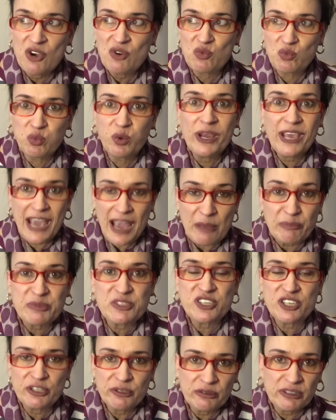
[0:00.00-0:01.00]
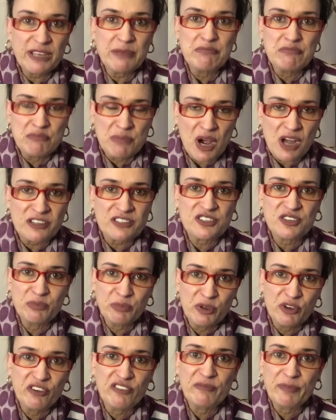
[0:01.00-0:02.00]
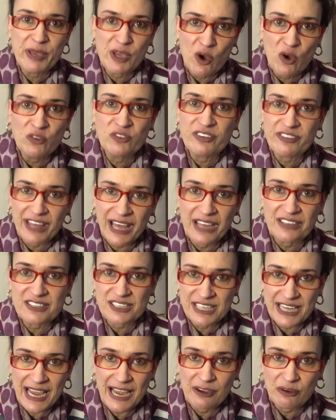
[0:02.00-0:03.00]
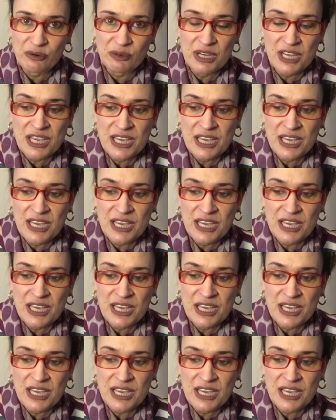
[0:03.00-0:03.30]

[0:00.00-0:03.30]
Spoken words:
We absolutely must move beyond that now.